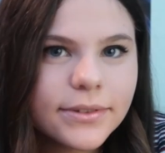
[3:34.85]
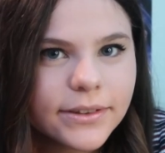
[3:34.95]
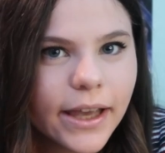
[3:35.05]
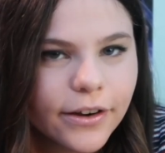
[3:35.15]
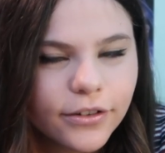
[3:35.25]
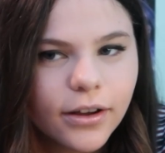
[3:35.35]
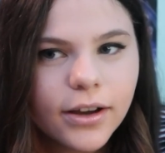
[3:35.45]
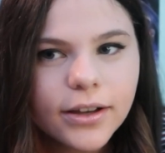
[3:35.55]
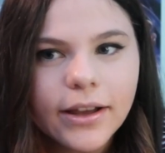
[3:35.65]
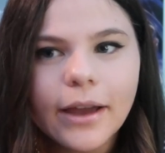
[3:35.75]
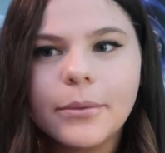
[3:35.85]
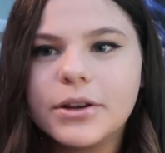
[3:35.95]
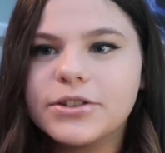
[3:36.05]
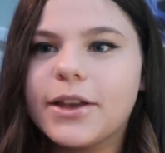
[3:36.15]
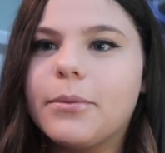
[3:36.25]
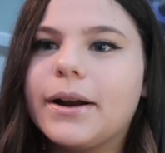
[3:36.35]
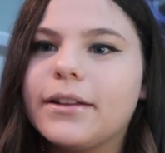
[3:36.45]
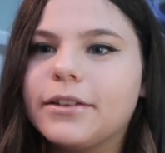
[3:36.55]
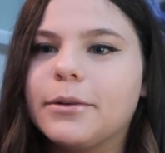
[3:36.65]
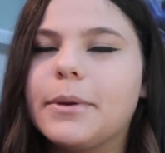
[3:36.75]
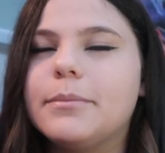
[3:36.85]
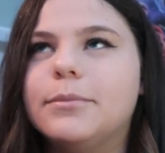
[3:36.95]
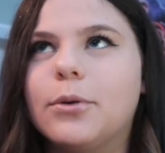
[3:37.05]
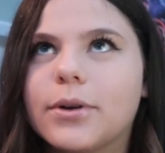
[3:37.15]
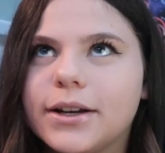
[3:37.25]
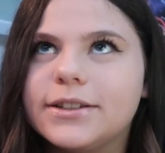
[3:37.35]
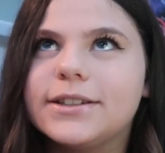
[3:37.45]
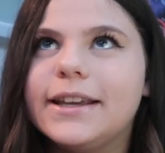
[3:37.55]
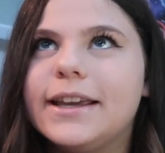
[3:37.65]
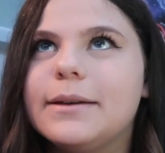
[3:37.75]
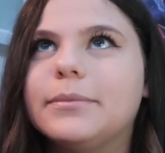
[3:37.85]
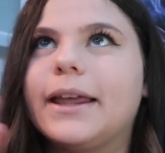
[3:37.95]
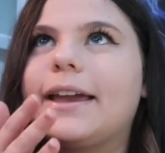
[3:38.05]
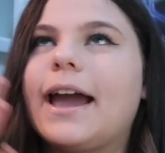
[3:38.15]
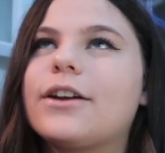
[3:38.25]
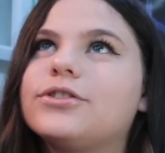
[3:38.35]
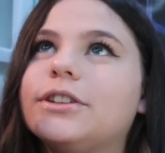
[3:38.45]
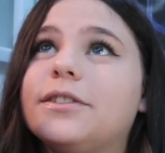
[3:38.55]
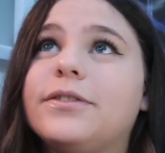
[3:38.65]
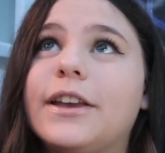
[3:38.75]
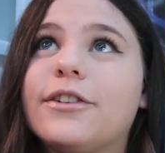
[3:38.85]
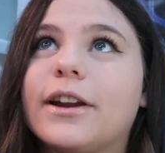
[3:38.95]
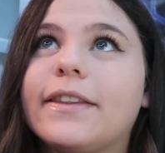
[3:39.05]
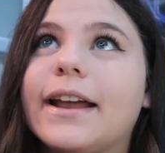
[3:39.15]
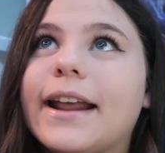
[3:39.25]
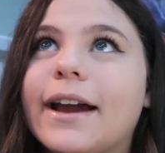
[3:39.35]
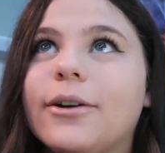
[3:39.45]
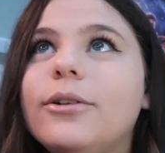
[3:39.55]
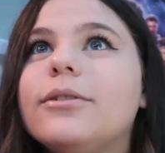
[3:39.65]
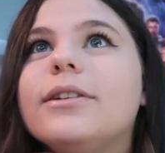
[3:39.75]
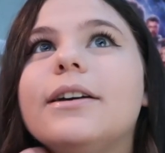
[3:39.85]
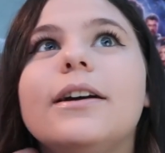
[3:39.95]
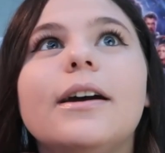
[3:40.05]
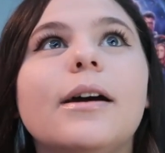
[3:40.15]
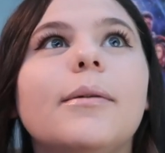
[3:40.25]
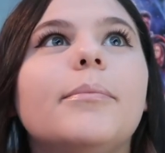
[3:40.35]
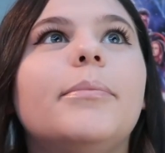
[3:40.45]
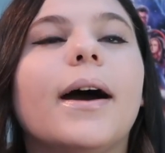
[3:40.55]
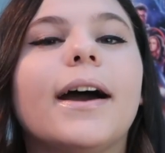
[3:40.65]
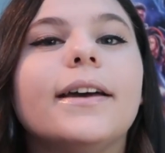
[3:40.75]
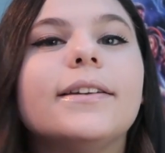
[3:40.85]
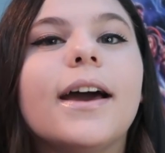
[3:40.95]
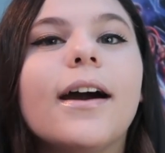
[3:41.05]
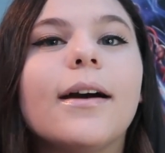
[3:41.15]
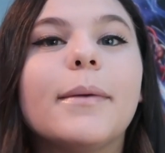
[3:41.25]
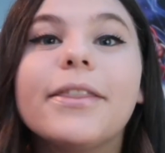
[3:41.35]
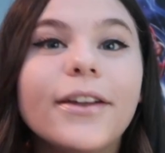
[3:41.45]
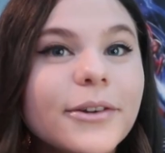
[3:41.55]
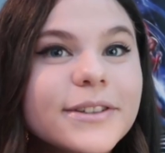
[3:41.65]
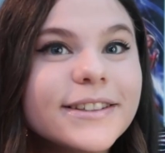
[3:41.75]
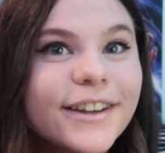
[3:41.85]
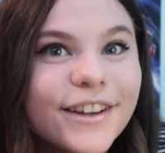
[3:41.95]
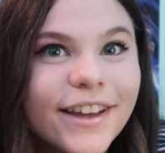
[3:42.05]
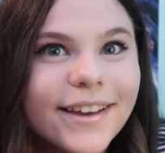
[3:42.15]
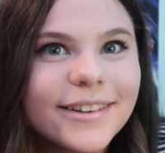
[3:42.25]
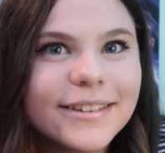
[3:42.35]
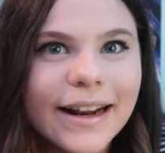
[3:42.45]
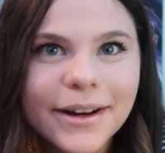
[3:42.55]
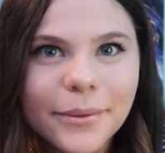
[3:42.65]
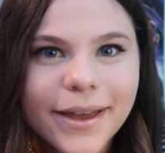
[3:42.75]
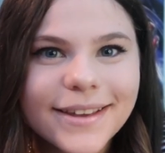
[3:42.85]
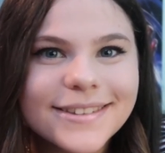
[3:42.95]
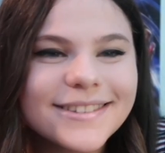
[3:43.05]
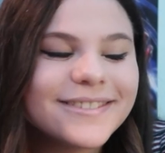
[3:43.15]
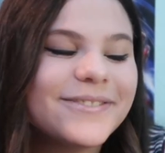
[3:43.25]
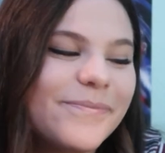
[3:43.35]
gay or not. I wish they went a little bit more into him like actually figuring that out, but I thought it was still good. Anyways,